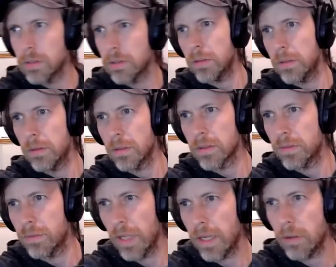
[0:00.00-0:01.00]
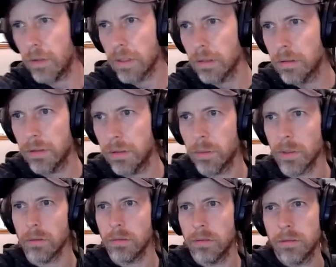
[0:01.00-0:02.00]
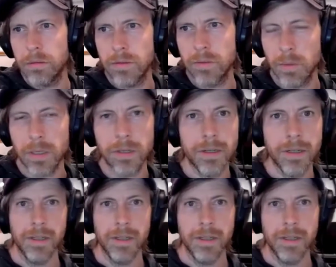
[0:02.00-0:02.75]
so it looks flattering. There we go. That's better.